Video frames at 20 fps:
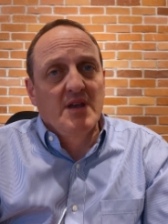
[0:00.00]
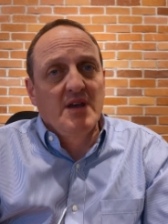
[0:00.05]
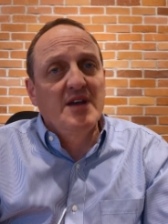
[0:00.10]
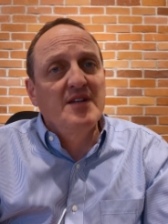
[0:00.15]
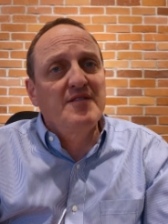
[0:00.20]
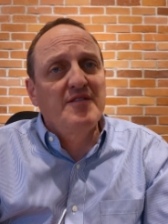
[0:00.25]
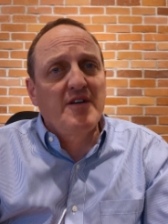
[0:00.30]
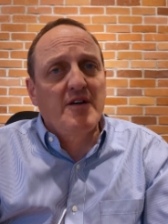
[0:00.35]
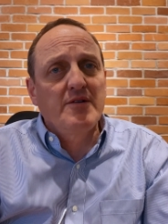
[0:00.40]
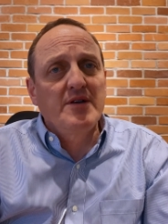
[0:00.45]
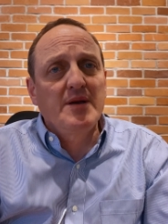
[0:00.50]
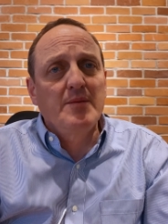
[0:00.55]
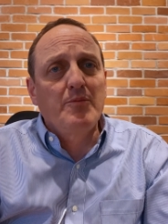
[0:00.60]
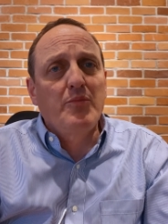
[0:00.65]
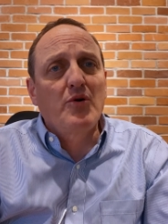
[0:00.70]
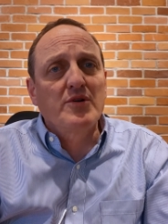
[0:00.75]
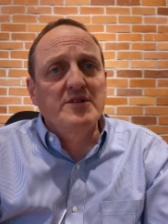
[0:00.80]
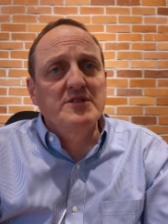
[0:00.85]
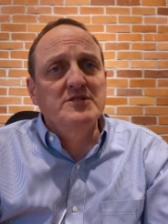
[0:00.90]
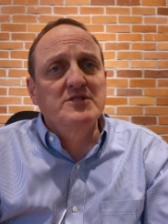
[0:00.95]
and very
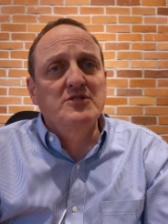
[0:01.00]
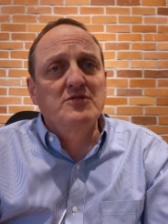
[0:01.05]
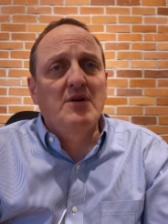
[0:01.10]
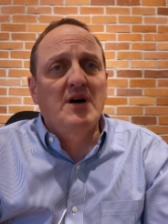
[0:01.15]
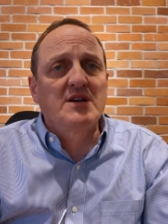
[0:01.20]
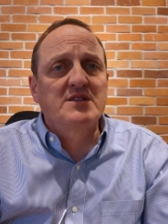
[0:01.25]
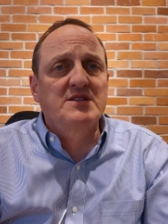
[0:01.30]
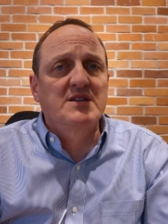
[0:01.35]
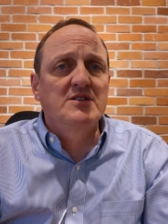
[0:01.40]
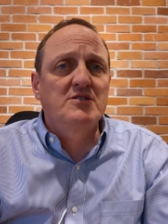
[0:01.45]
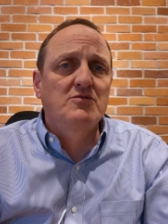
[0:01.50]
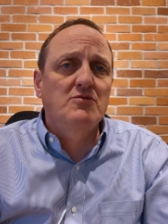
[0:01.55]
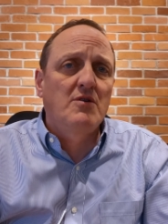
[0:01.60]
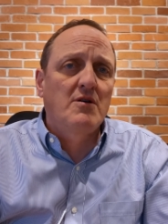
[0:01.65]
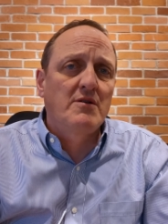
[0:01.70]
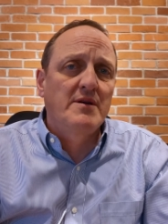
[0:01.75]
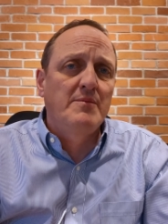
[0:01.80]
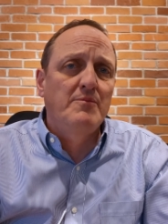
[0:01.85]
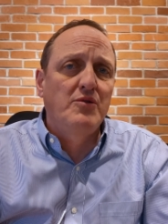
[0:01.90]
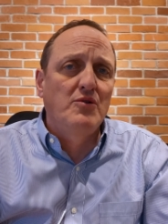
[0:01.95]
important to us and to
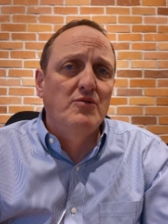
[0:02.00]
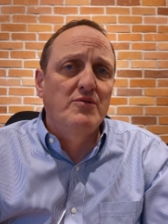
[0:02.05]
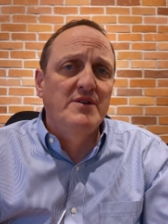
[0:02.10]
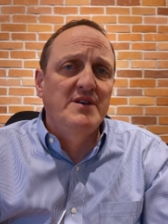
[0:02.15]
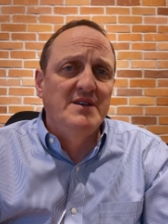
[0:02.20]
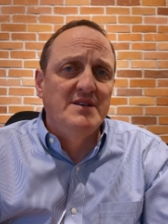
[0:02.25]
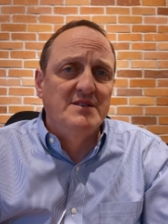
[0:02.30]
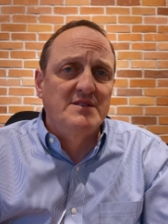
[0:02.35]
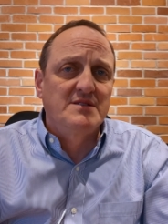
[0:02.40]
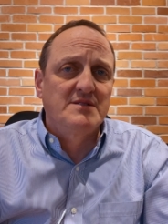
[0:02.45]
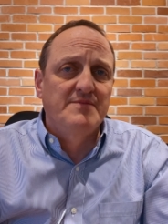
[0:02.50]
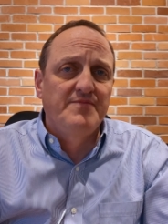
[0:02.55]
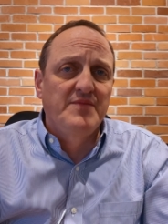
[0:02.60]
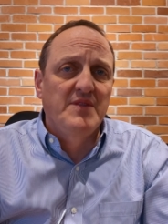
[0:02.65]
our employees,